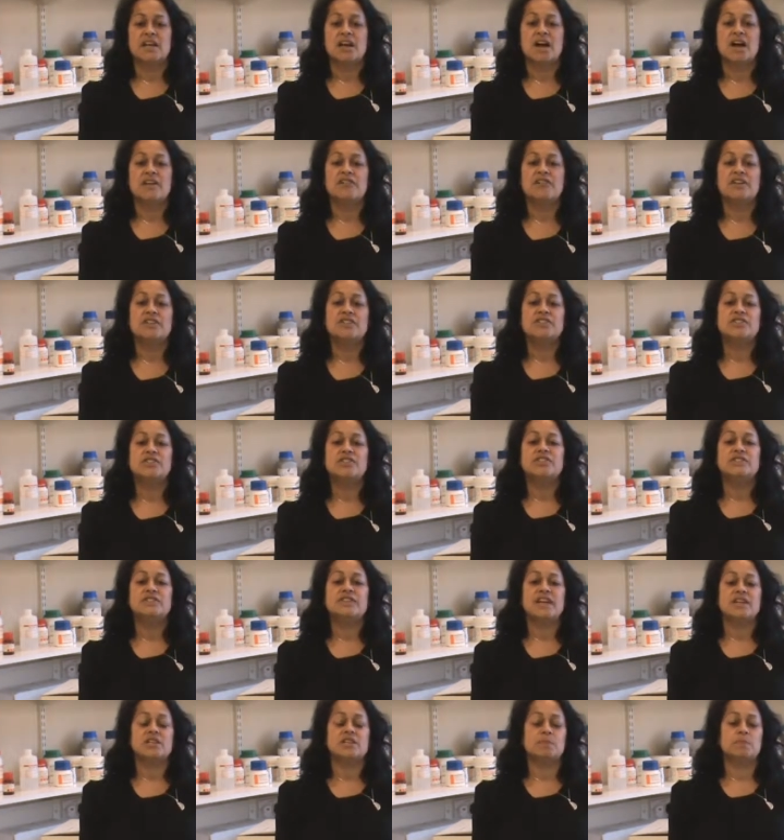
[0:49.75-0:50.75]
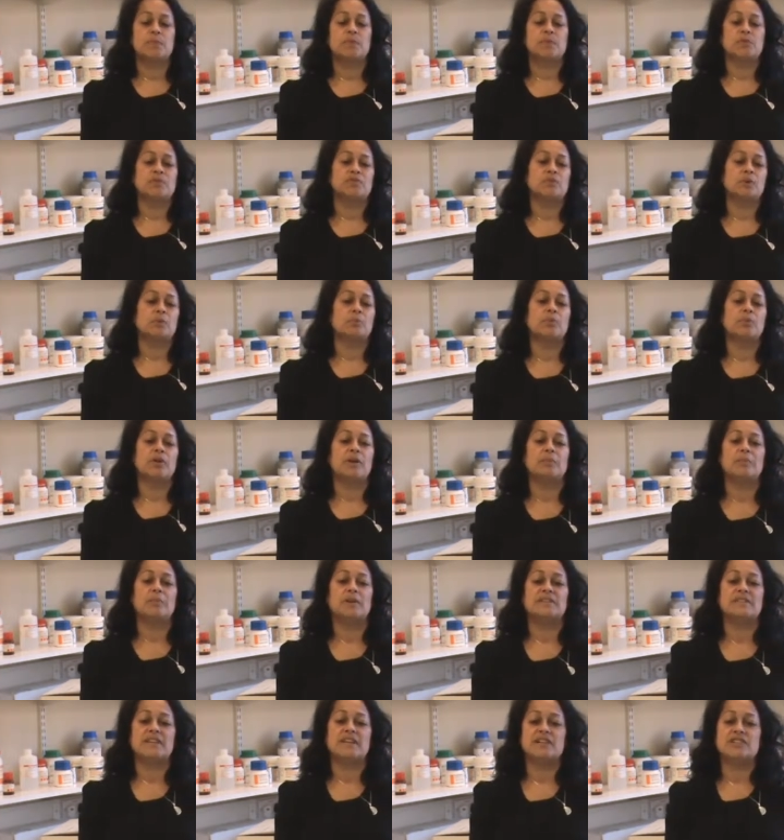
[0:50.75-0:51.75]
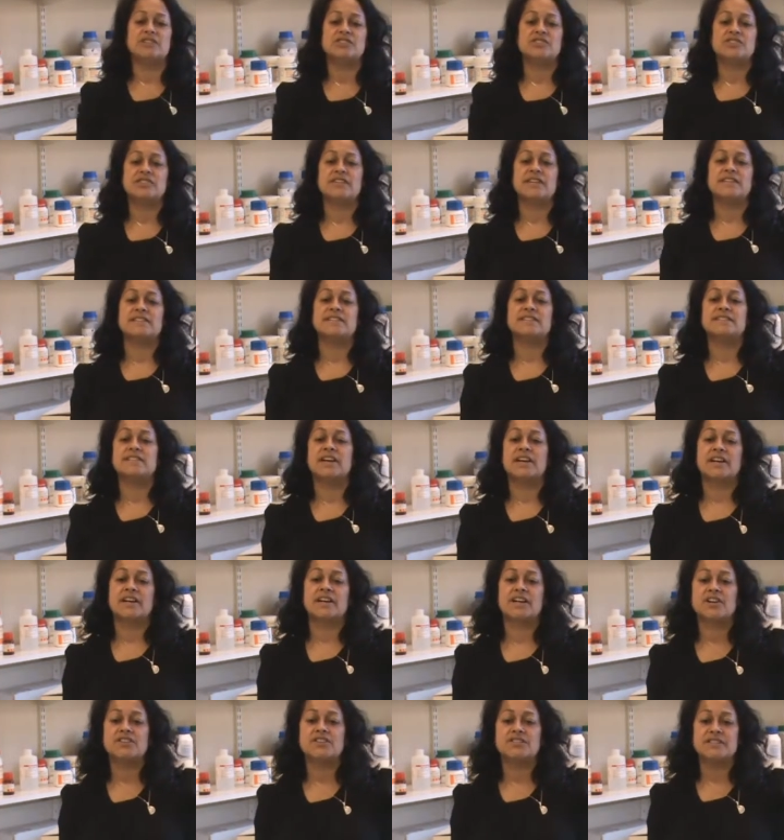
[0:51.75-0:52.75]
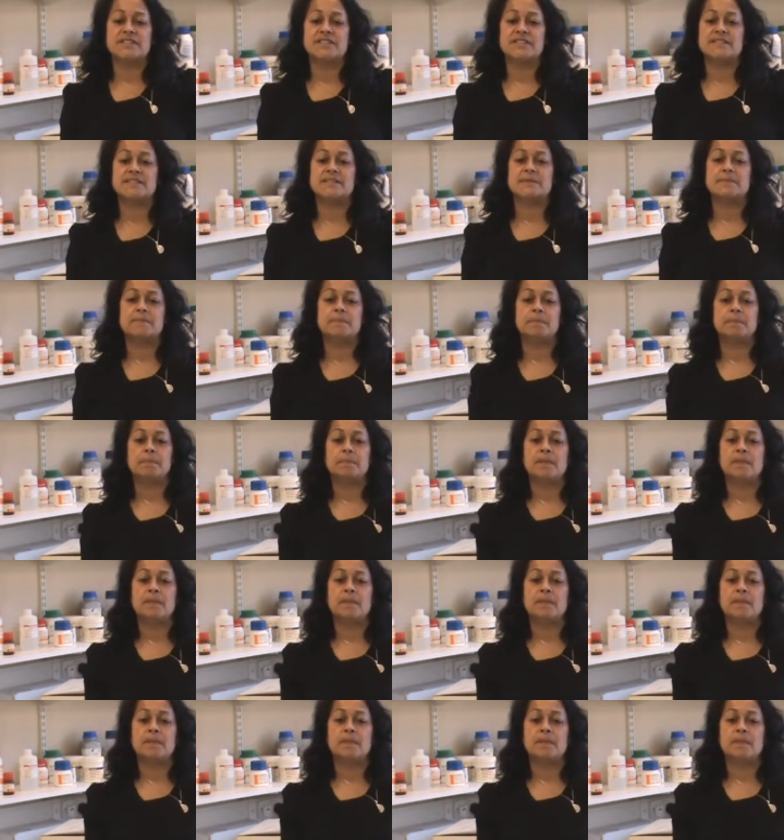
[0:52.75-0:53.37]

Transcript: I've written 2 textbooks on preimplantation genetic diagnosis.